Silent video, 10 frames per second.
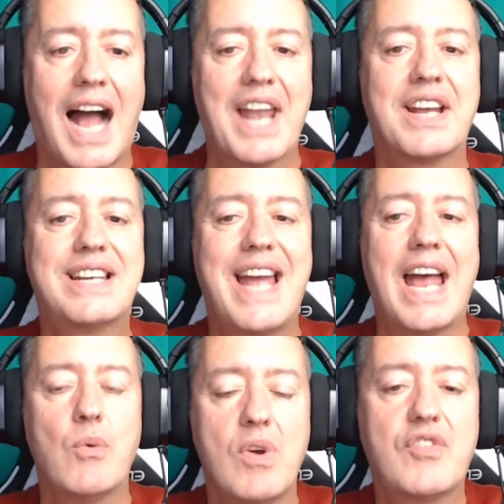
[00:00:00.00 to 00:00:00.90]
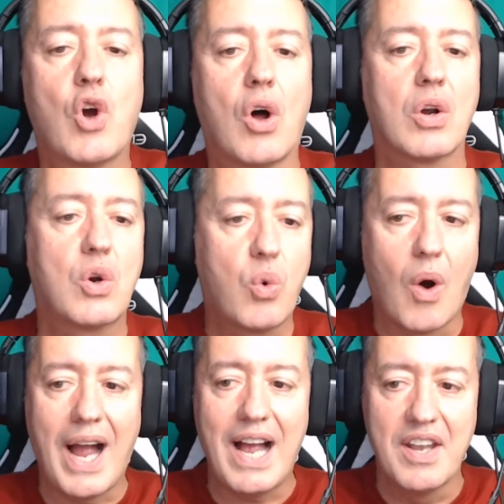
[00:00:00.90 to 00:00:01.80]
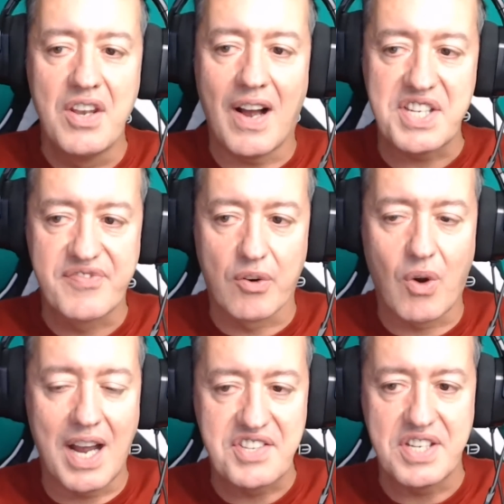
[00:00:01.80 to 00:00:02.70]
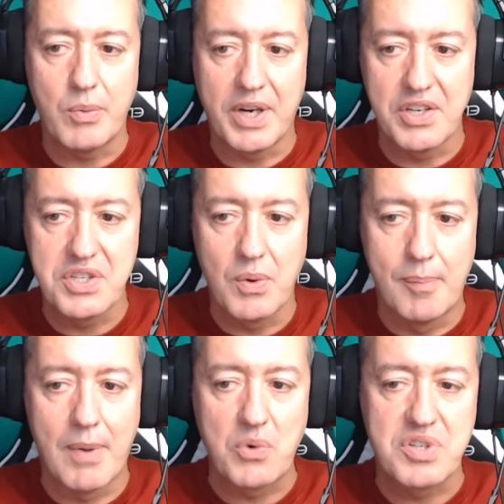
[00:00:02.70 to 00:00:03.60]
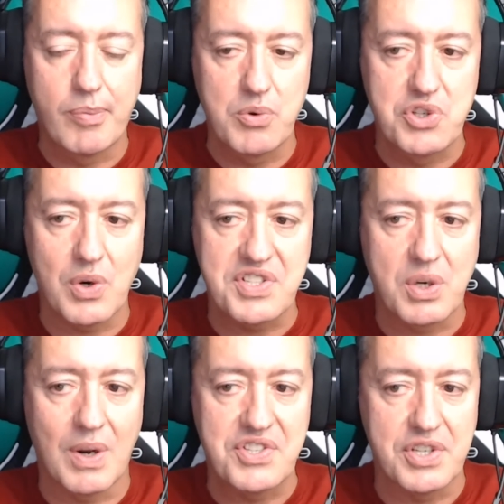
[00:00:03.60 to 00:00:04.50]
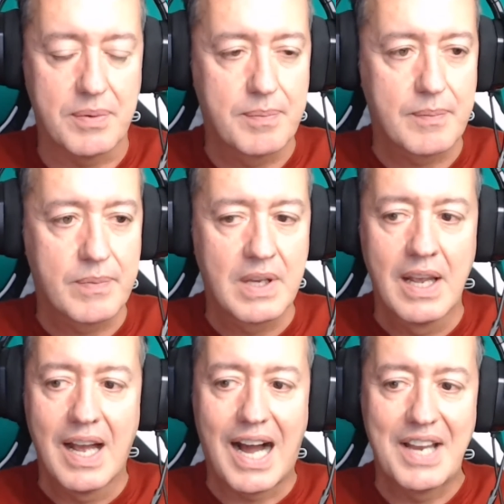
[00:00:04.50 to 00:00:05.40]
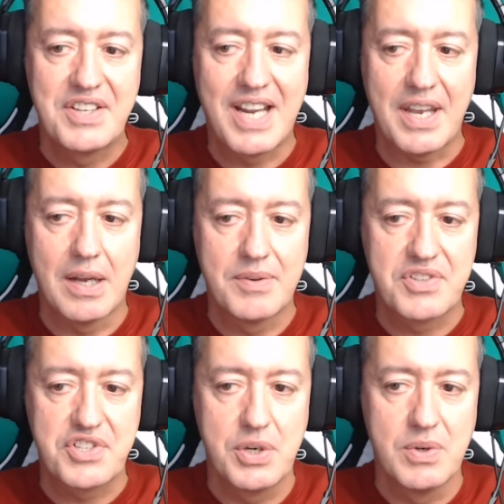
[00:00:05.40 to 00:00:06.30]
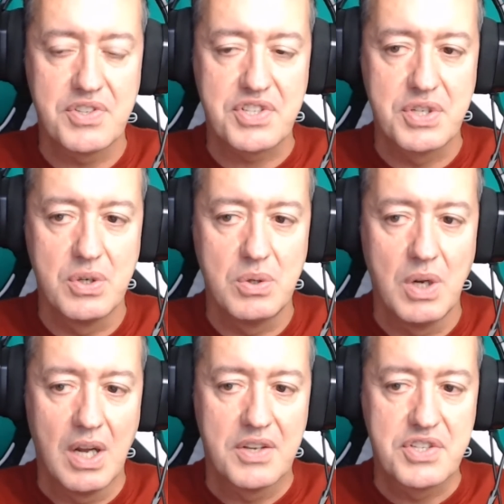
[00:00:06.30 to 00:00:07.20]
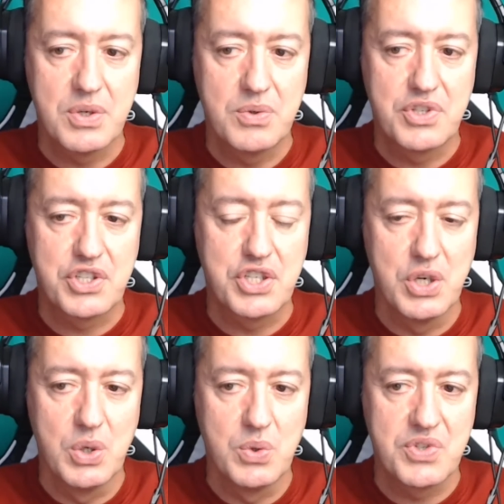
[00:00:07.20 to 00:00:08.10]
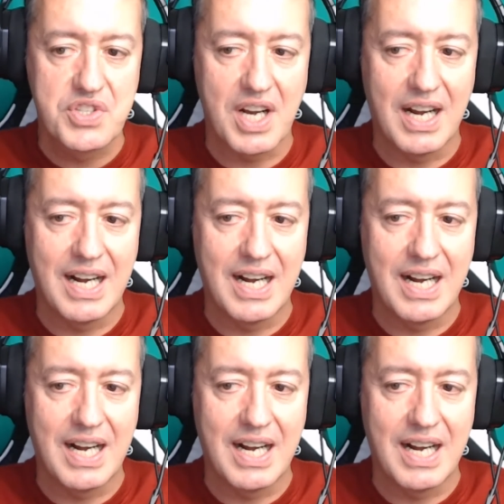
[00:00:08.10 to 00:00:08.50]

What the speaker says: And again, we've got quite a nice variety. We could do a multiple choice question and get the students to choose